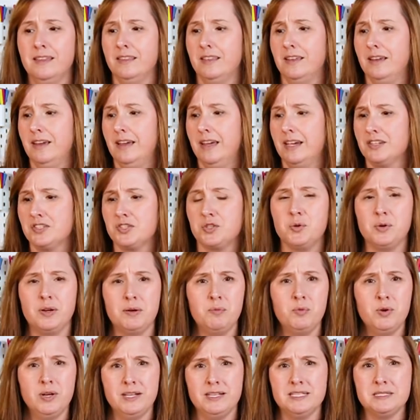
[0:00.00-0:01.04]
The xTool
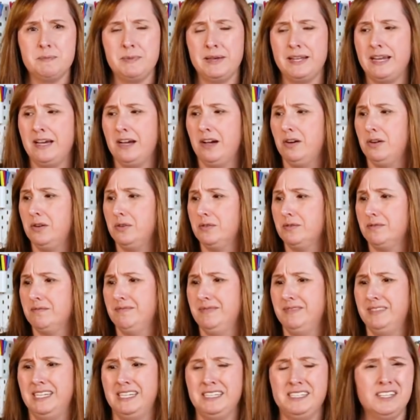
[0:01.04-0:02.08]
M1 has been out
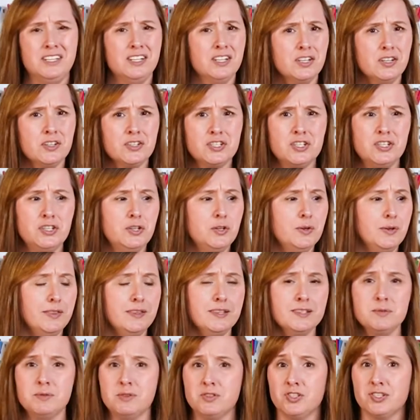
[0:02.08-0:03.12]
a year or two,
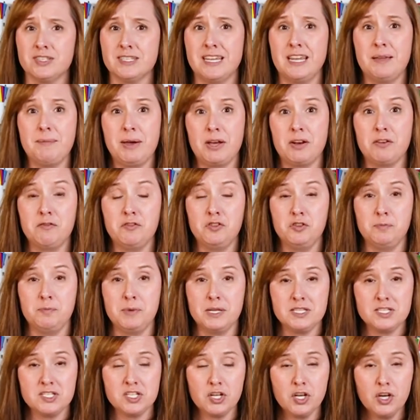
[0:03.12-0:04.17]
and this one just came out a few
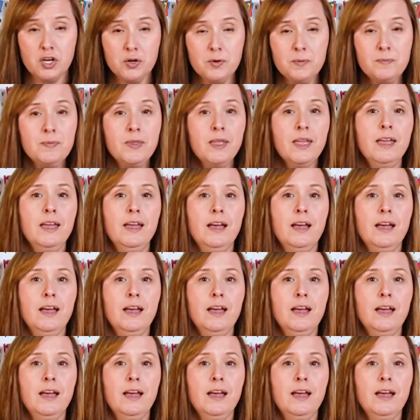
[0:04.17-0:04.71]
months ago.